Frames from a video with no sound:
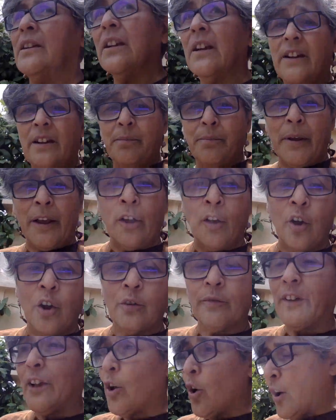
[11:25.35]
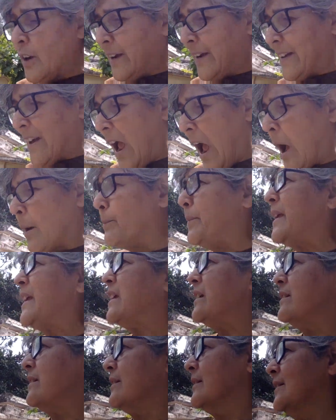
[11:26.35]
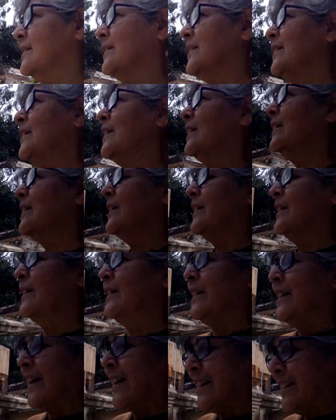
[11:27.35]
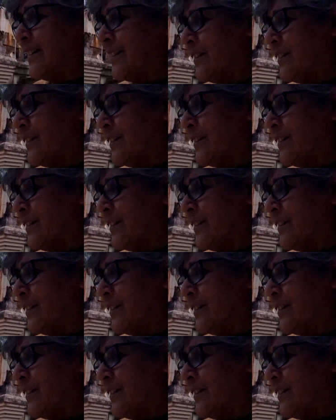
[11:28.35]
Here in Bengal, we call it Abir. Yes,